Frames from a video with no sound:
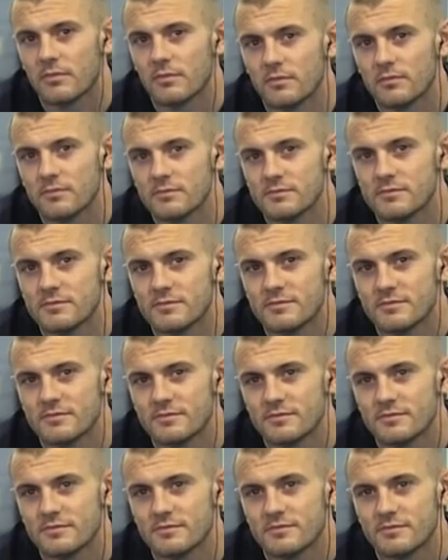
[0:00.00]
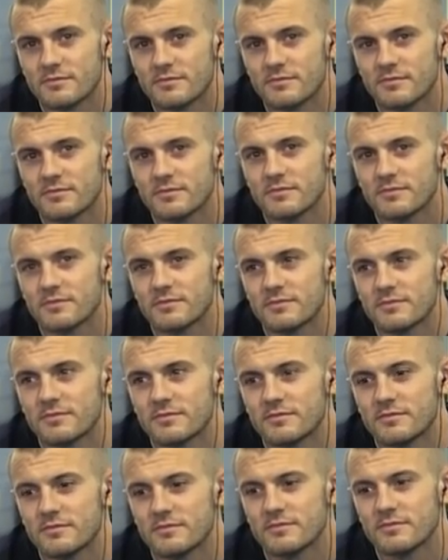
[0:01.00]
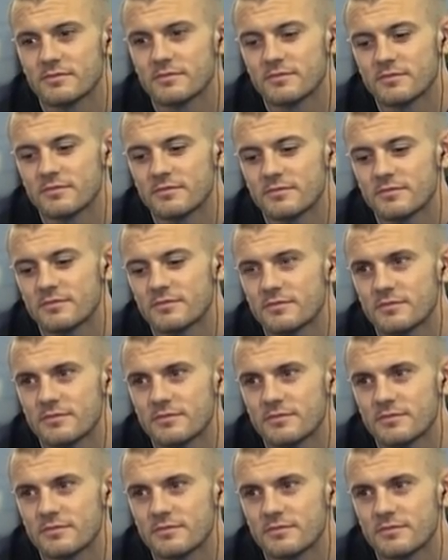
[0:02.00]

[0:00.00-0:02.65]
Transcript: This person isn't speaking.